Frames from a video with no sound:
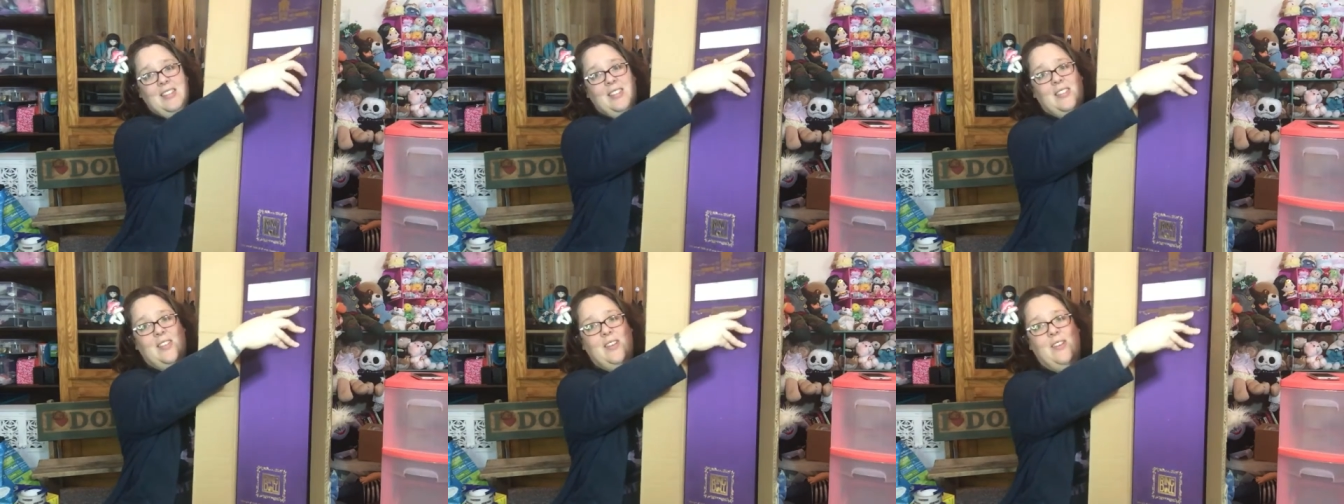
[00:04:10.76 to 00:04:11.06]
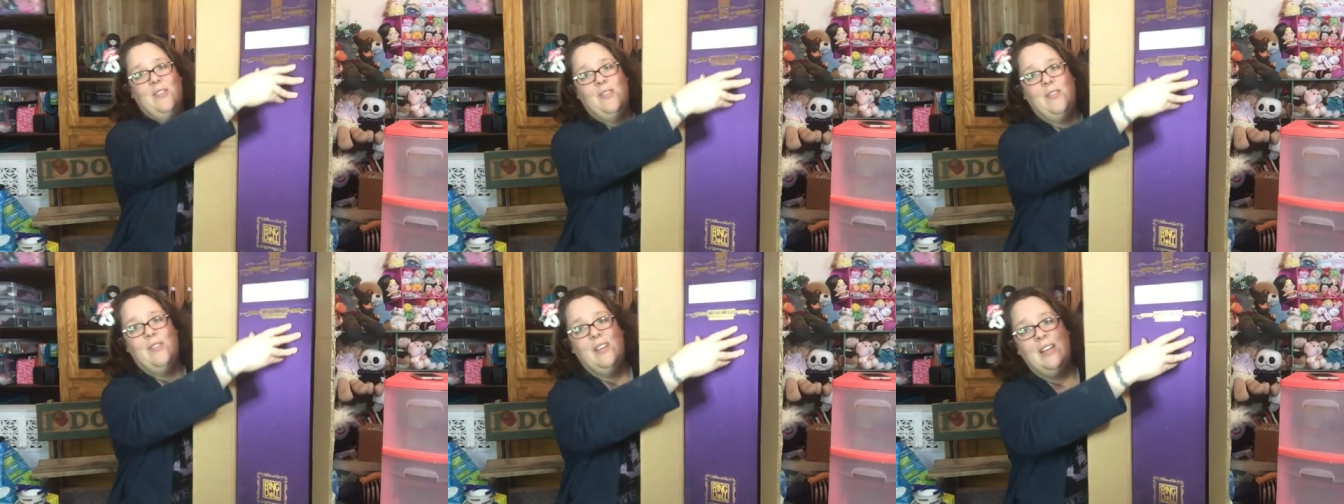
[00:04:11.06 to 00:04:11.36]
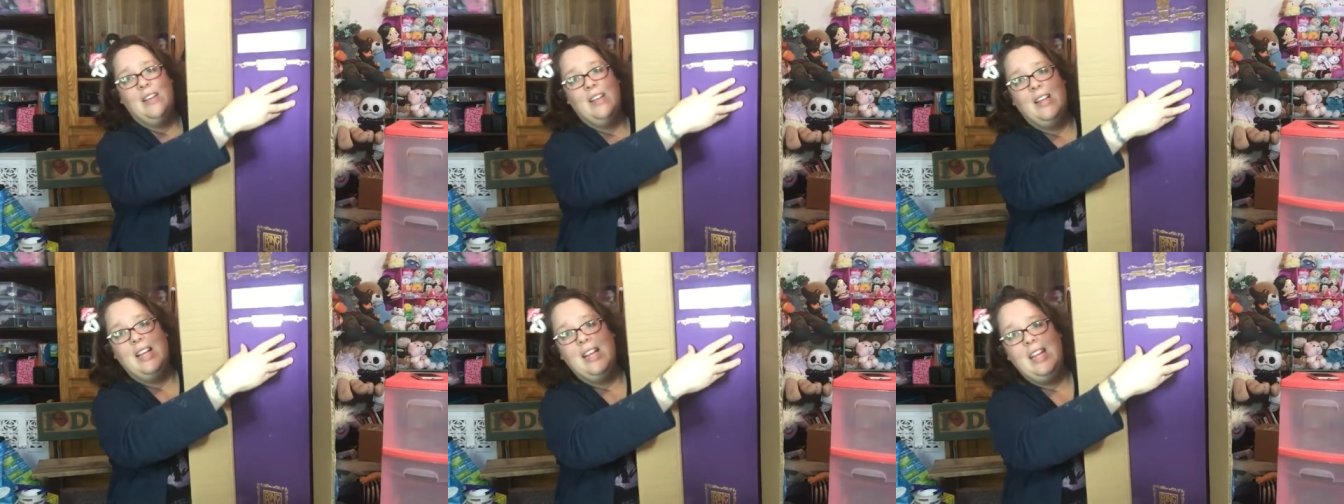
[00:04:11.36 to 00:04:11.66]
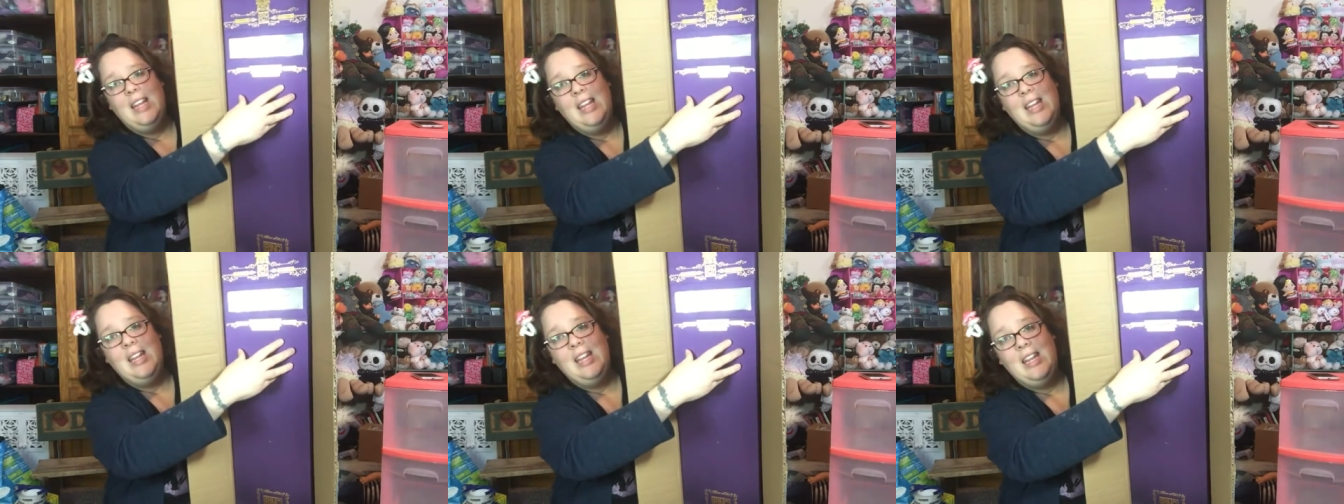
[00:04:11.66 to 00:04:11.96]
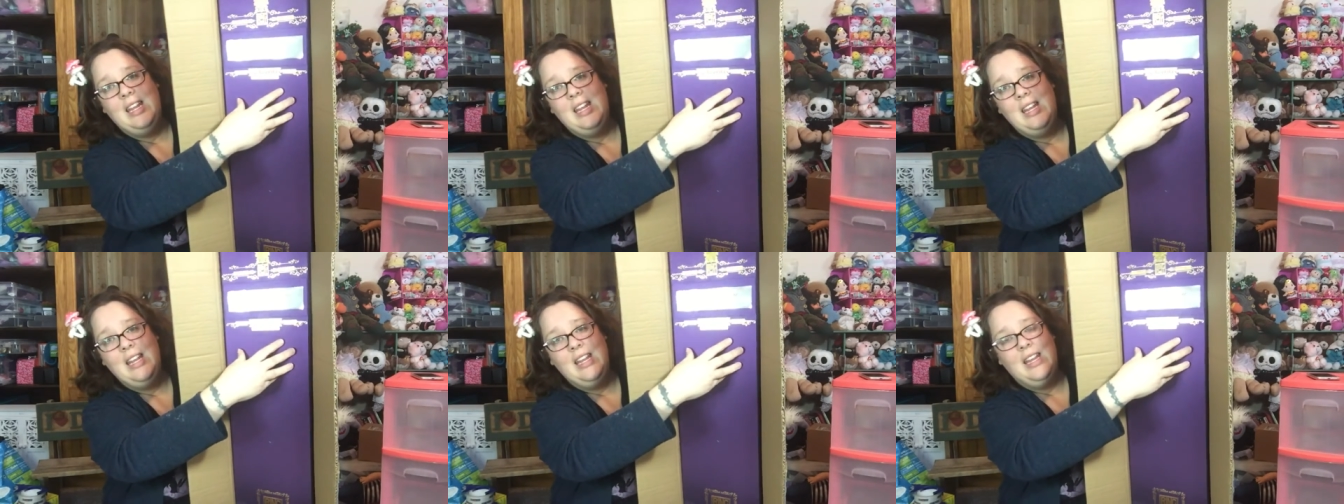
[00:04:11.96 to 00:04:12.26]
So,
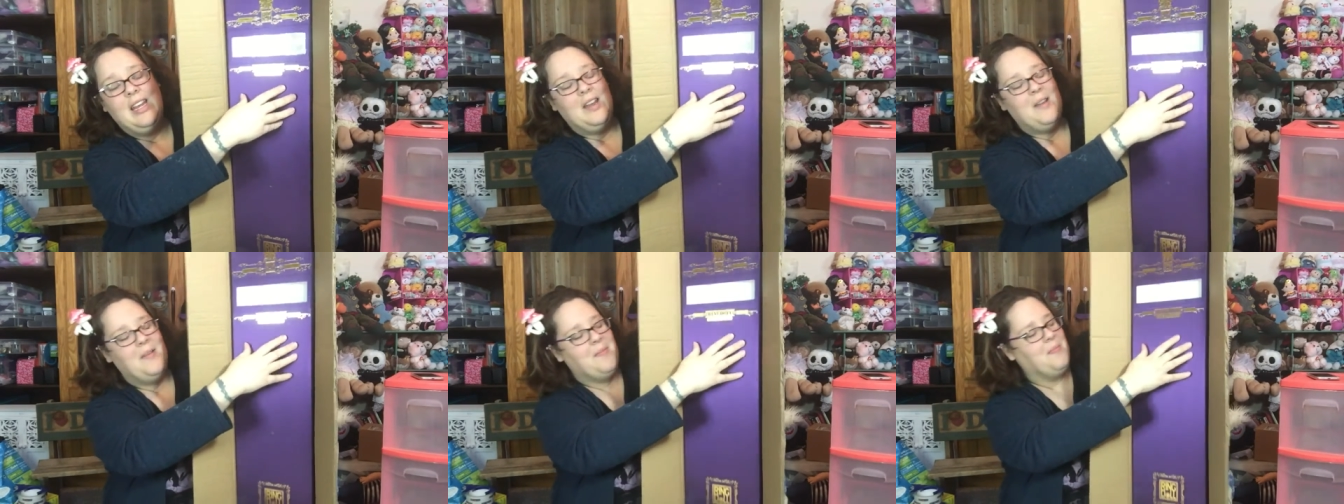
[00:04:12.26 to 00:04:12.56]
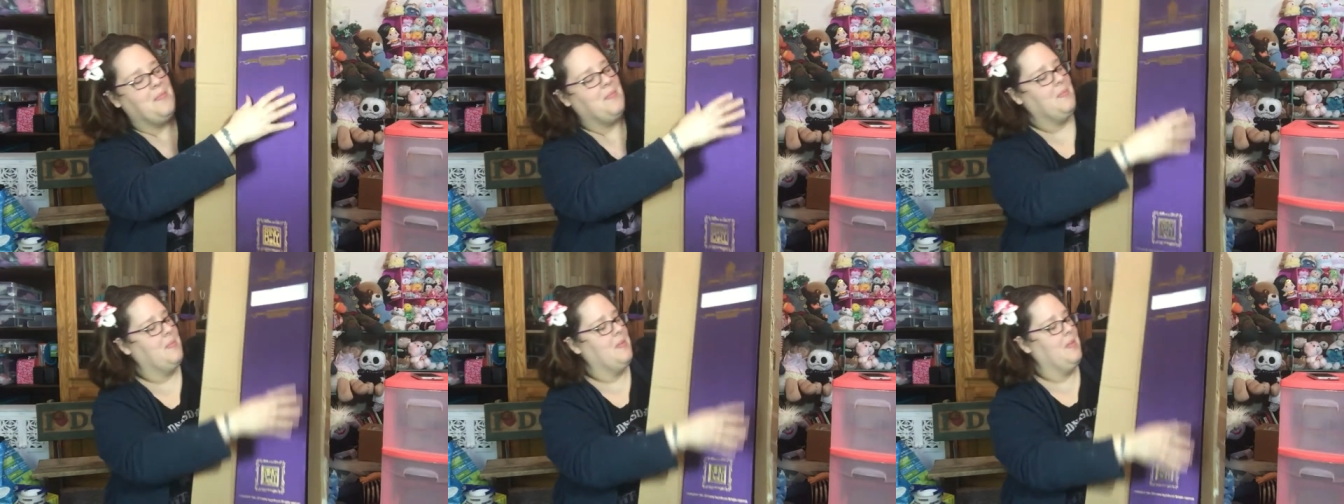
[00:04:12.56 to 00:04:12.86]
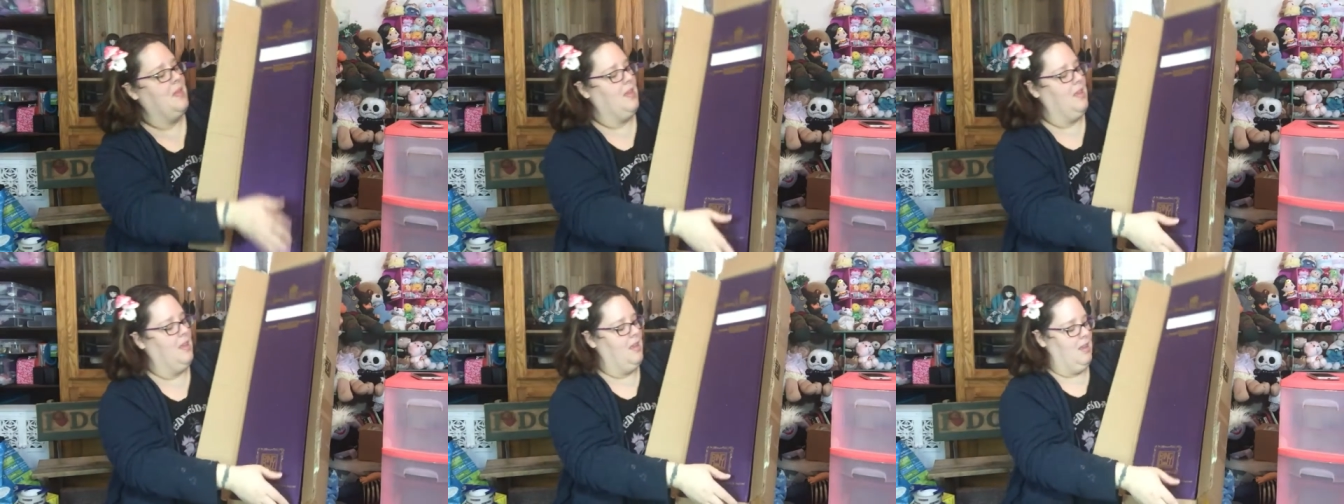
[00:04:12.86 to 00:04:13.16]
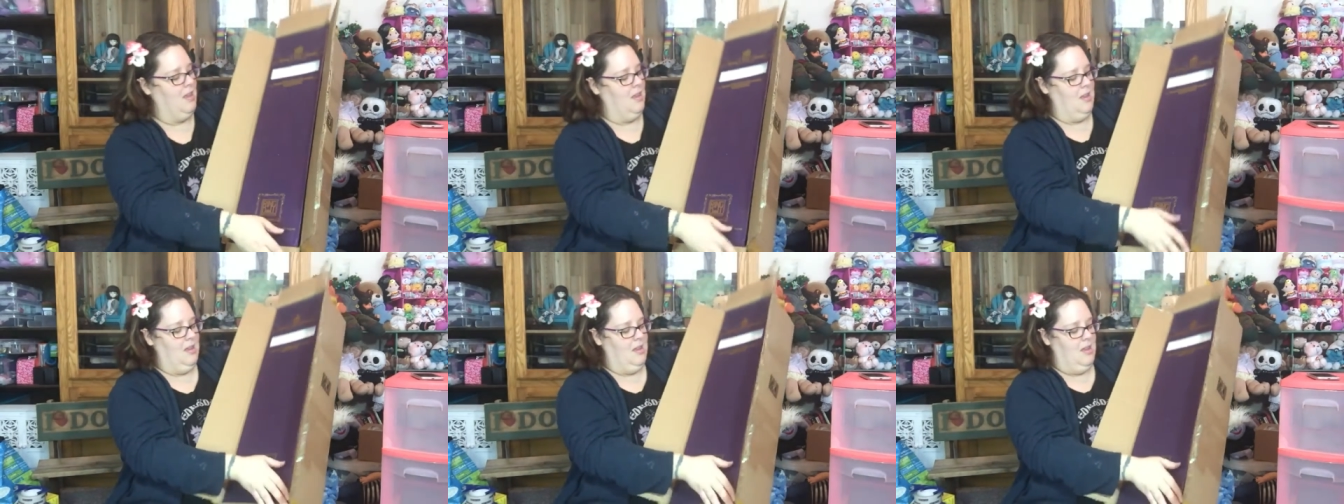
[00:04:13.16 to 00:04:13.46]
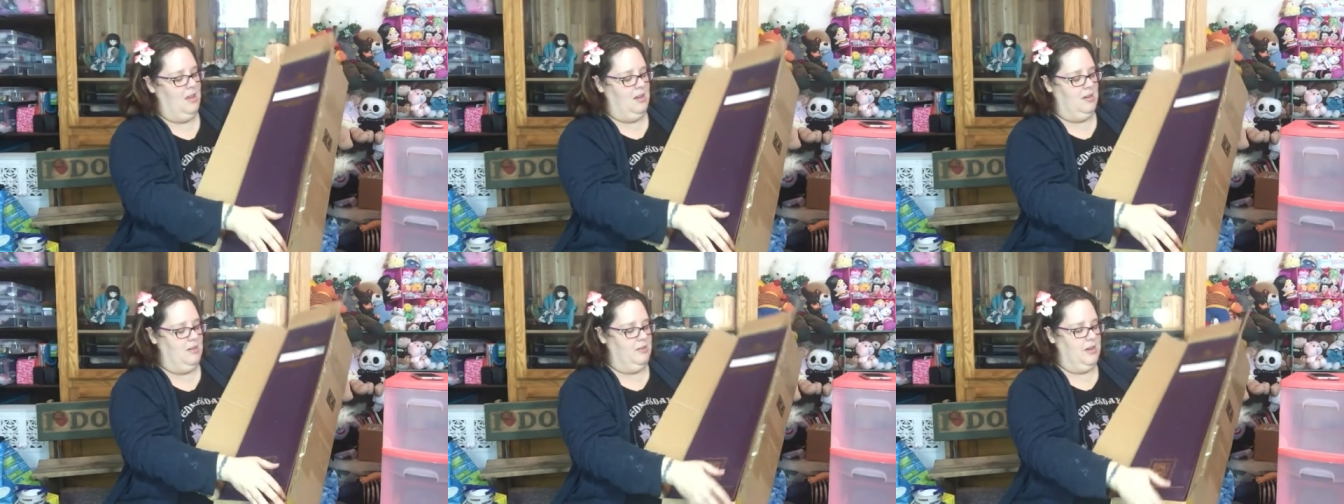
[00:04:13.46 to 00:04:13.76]
yee.
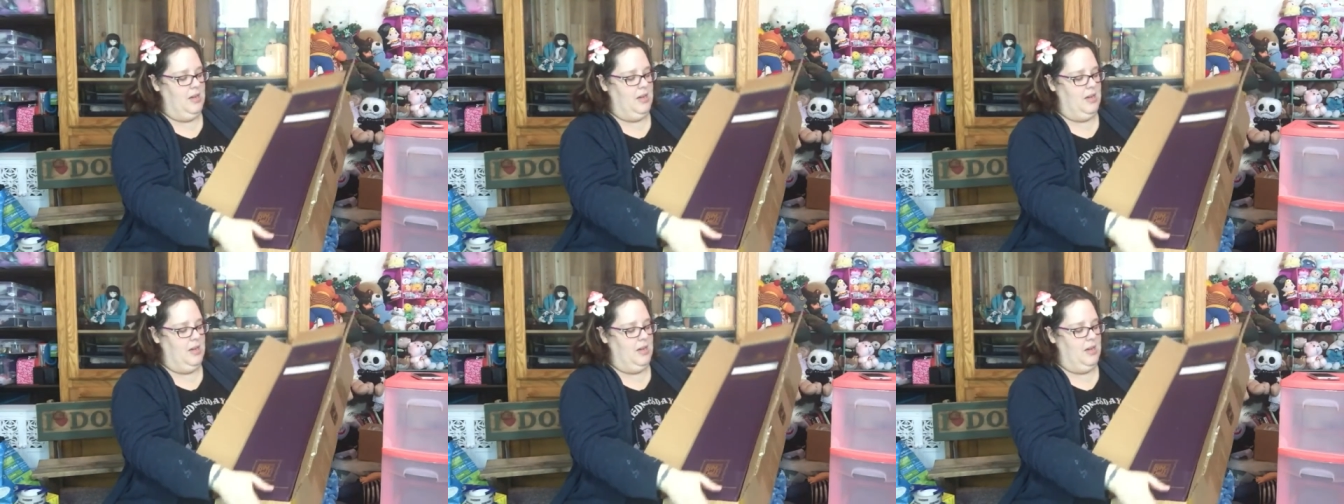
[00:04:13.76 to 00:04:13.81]
All